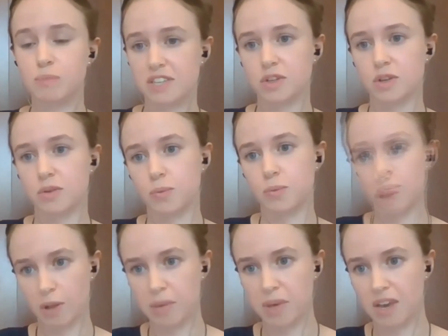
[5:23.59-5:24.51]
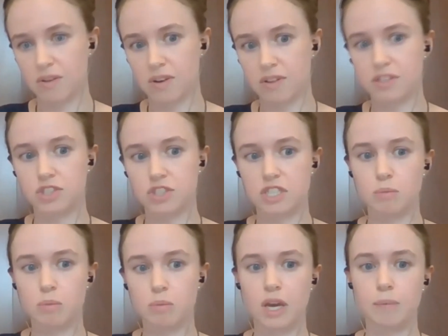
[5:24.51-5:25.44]
based on well-being rather than
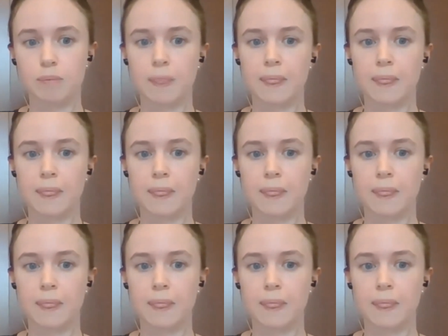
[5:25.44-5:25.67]
GDP.